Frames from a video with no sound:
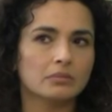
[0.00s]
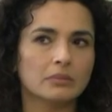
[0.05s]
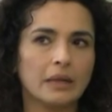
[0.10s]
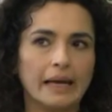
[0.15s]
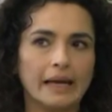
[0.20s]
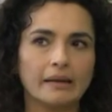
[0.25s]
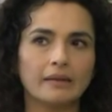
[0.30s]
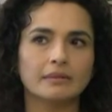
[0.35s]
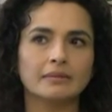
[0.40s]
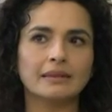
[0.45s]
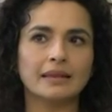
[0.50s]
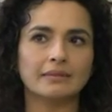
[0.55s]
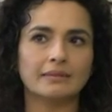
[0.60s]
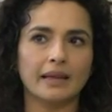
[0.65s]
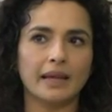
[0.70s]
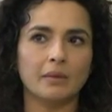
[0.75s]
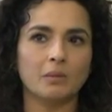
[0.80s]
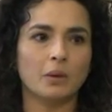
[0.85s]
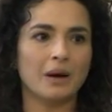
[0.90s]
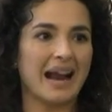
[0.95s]
right, that
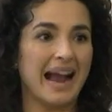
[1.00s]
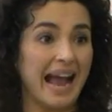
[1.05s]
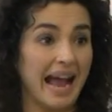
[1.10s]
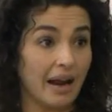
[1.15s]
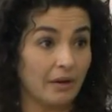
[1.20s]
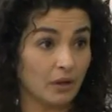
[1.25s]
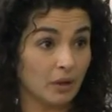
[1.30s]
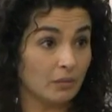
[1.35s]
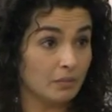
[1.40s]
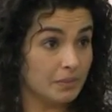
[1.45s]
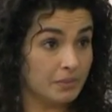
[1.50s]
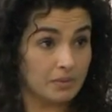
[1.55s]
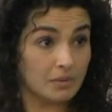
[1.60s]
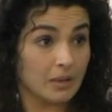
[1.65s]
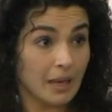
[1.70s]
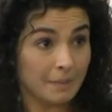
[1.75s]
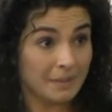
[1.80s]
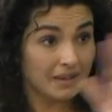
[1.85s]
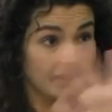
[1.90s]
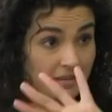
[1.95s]
they were
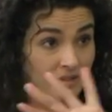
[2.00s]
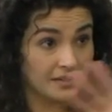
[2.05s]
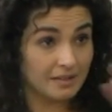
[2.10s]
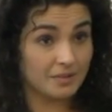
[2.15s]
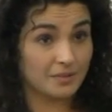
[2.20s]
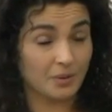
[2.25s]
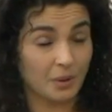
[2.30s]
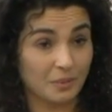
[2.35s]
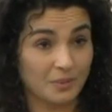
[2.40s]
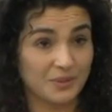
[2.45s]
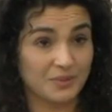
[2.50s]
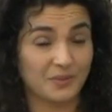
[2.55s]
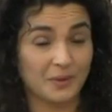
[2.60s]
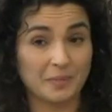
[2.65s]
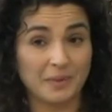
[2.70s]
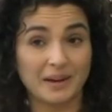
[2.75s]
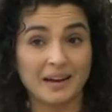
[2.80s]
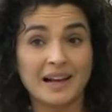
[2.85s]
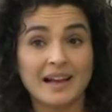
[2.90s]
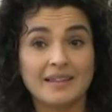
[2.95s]
Arabs. I mean, this is almost
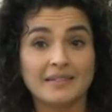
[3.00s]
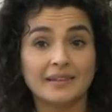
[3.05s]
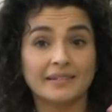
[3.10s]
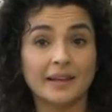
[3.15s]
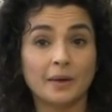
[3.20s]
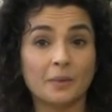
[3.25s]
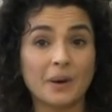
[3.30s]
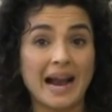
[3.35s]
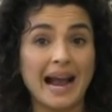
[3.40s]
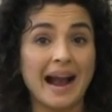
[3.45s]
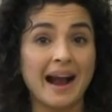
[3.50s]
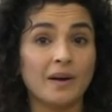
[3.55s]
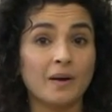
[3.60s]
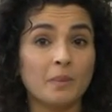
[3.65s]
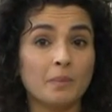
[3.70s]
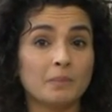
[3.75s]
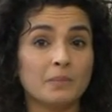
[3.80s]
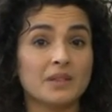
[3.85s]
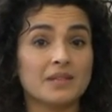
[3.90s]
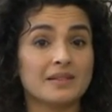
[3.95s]
regret, that they were
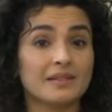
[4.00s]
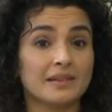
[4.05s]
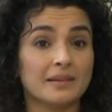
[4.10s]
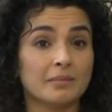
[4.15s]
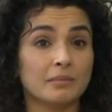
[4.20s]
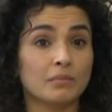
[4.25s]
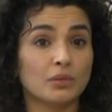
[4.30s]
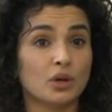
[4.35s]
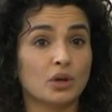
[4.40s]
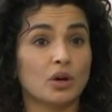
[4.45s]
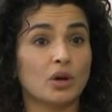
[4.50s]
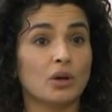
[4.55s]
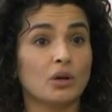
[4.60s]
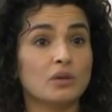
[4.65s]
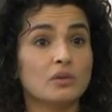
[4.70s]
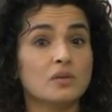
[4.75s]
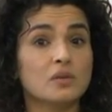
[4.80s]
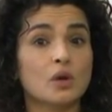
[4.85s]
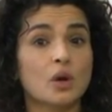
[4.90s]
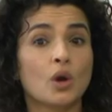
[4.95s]
Arab Muslim
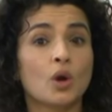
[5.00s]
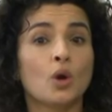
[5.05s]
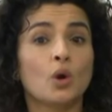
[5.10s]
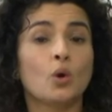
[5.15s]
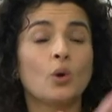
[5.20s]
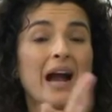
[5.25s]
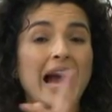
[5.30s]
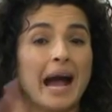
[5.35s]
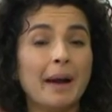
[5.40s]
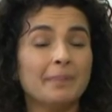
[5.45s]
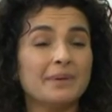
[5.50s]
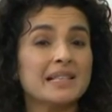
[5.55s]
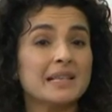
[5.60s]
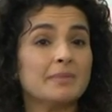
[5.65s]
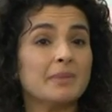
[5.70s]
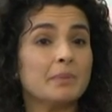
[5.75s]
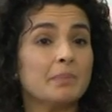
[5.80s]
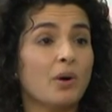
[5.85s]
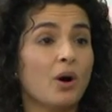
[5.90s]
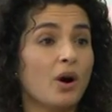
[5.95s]
girls who happened
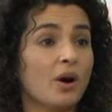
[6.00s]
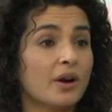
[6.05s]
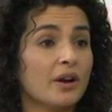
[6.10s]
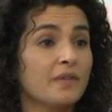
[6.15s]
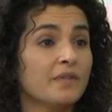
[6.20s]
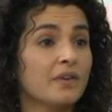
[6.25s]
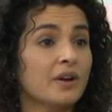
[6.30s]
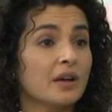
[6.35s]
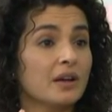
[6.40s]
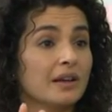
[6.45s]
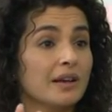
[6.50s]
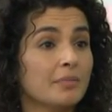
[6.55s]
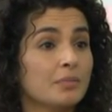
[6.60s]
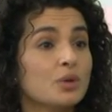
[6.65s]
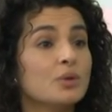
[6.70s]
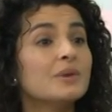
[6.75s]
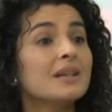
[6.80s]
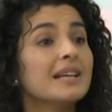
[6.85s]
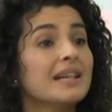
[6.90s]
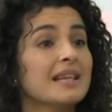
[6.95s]
to be part of a
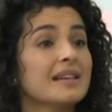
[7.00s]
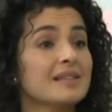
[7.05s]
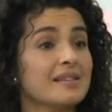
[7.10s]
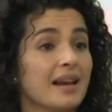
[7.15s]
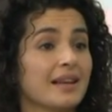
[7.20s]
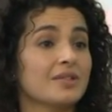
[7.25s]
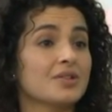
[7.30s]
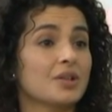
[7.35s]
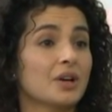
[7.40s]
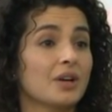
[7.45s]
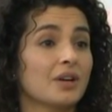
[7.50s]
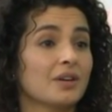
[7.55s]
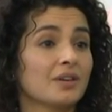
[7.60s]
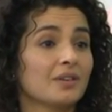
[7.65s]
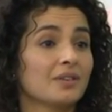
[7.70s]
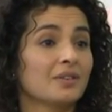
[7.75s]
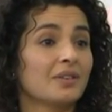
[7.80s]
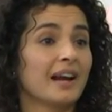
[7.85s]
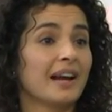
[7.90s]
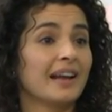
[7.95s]
community center,
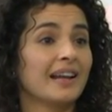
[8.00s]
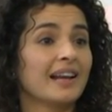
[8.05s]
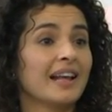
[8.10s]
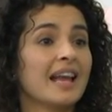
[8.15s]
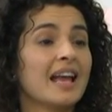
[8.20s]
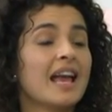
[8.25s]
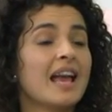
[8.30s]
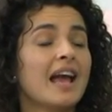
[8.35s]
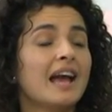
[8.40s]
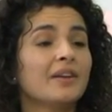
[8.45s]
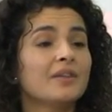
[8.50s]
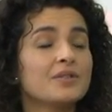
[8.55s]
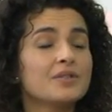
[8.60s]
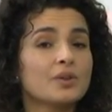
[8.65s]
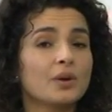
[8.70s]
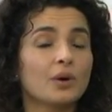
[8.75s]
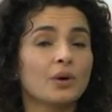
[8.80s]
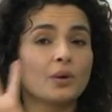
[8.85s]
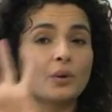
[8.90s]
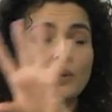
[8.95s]
right? And
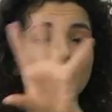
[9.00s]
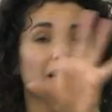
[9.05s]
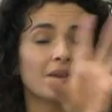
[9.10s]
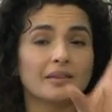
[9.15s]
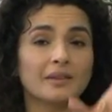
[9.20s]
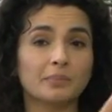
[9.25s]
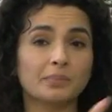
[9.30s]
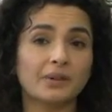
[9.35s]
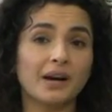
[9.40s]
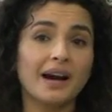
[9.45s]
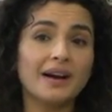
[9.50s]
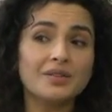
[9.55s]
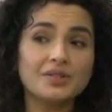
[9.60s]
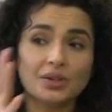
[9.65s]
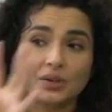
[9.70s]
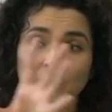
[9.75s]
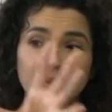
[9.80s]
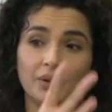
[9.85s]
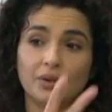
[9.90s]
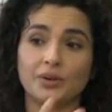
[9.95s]
so the
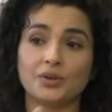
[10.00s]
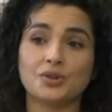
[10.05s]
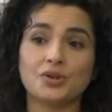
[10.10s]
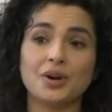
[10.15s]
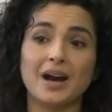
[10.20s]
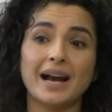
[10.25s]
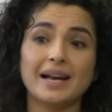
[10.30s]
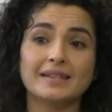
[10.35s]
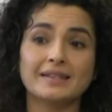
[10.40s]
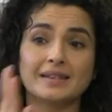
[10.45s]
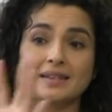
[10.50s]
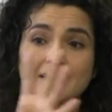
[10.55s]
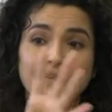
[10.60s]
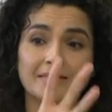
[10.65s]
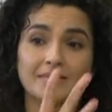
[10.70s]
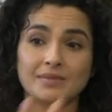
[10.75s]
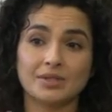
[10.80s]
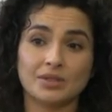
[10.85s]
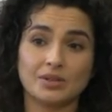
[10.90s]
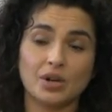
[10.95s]
prosecutor tried to
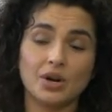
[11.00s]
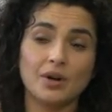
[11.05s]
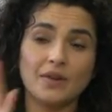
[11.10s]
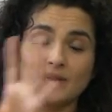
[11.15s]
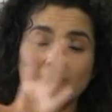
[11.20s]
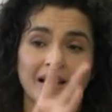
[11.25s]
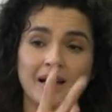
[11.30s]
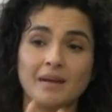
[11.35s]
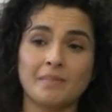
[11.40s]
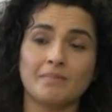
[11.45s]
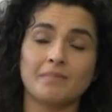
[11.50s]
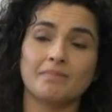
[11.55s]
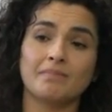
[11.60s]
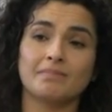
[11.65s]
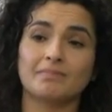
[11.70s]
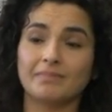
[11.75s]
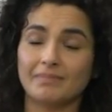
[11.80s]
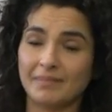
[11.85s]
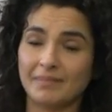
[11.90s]
turn them